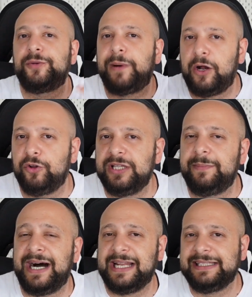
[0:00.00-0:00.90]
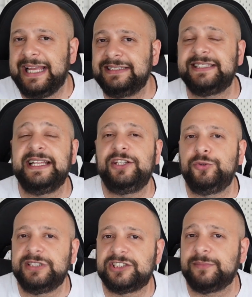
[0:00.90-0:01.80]
Paulo Dybala dancing and
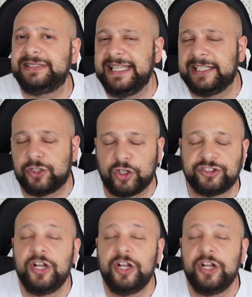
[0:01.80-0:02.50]
doing some TikToks